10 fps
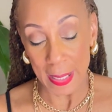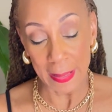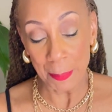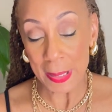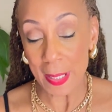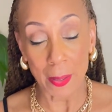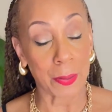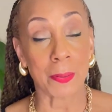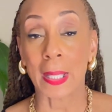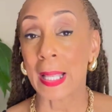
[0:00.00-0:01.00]
And let me tell
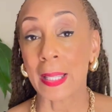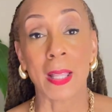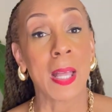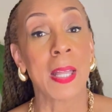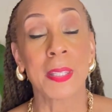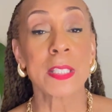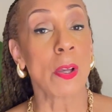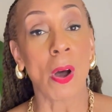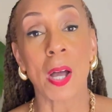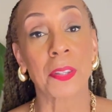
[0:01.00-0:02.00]
you, this
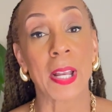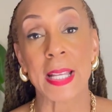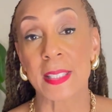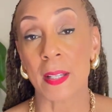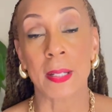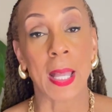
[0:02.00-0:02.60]
author has done